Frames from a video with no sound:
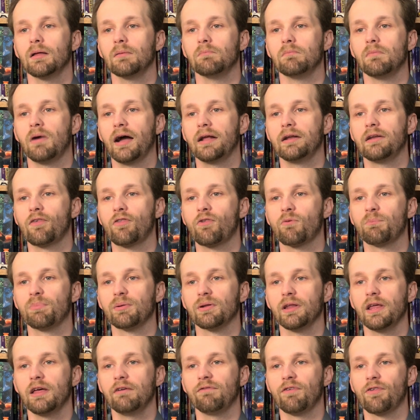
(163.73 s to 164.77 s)
my
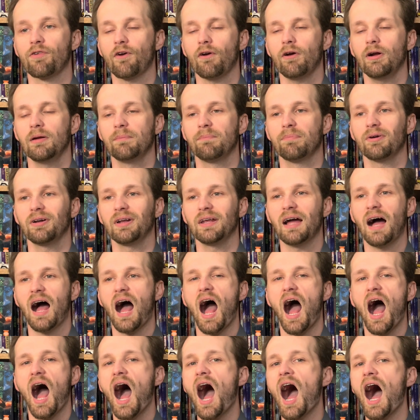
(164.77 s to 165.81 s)
disbelief is already pretty
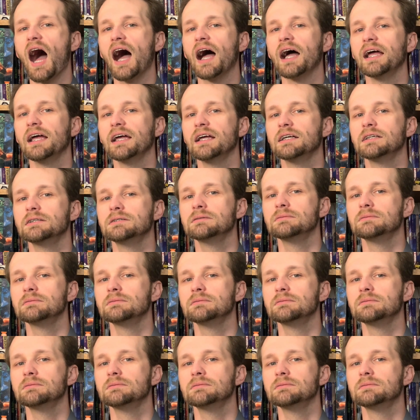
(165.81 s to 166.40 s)
high.